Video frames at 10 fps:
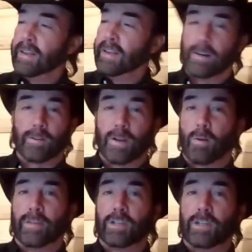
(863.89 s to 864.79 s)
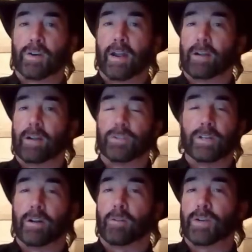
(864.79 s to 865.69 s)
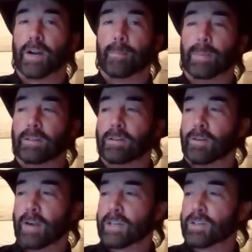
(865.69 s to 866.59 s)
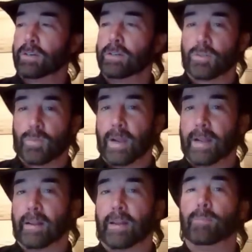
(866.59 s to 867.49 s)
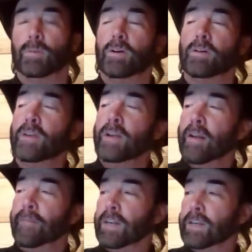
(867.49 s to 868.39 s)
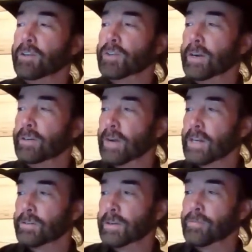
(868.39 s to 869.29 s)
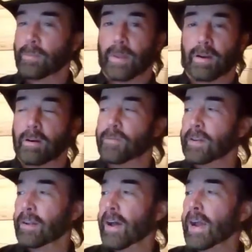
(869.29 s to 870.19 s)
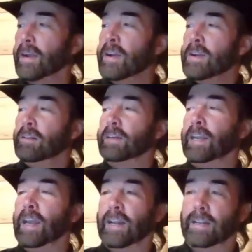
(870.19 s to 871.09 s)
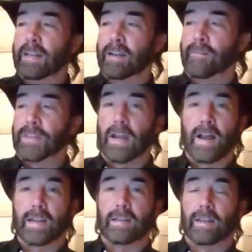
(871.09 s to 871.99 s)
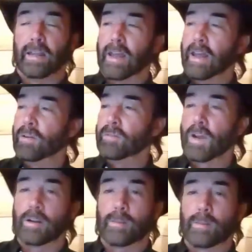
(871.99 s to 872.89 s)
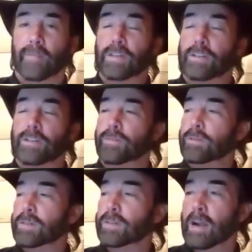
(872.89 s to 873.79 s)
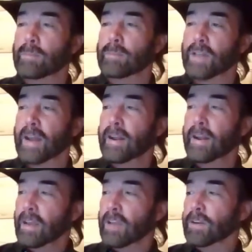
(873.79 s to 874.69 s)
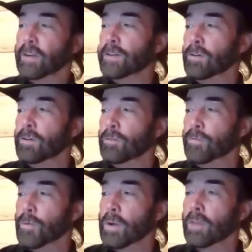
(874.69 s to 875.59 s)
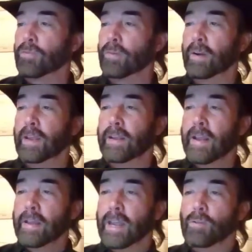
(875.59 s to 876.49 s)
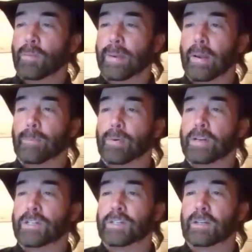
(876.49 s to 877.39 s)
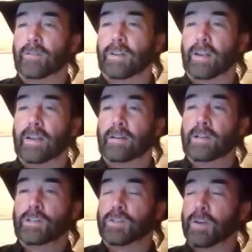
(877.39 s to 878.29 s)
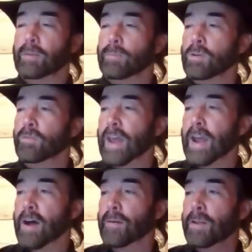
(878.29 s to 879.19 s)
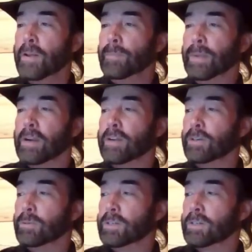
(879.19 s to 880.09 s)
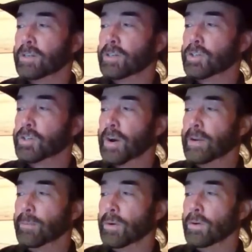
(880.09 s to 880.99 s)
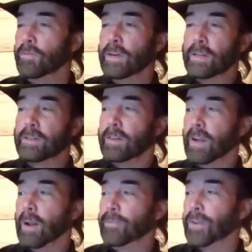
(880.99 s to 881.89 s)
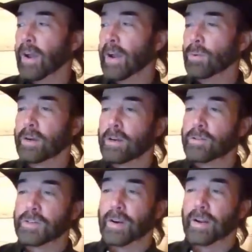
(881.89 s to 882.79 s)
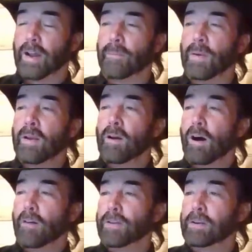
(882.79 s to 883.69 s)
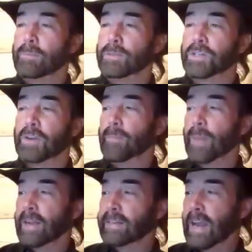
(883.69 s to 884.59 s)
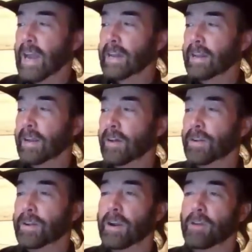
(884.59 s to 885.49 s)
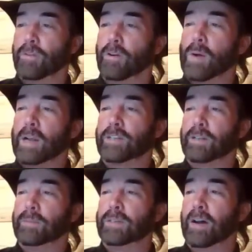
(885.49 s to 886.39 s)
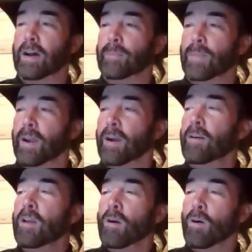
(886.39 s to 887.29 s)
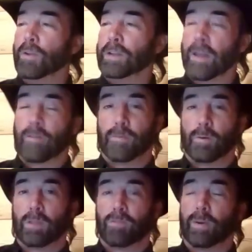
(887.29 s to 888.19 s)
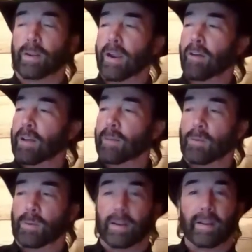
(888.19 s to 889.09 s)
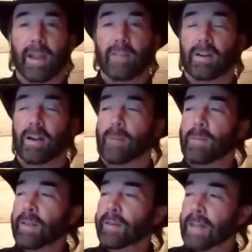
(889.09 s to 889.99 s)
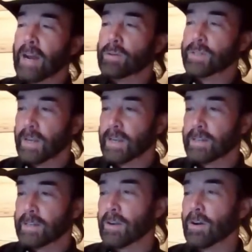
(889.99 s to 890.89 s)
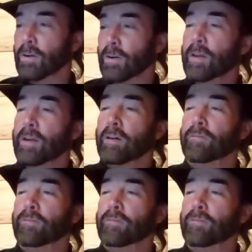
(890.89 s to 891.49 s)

You don't know in these triangles, and you don't try to pick the direction. You just wait, let it move, and then you can trade directionally from there if you'd like. Looking at India, the INDA, we've talked about this a few times, that if it couldn't hold 43, it would be a pretty significant straight move down, because it was such a straight move to the upside. What goes straight up often comes straight back down. It held in there for quite some time there, holding that 43 area, but when it gave it up, that was it. So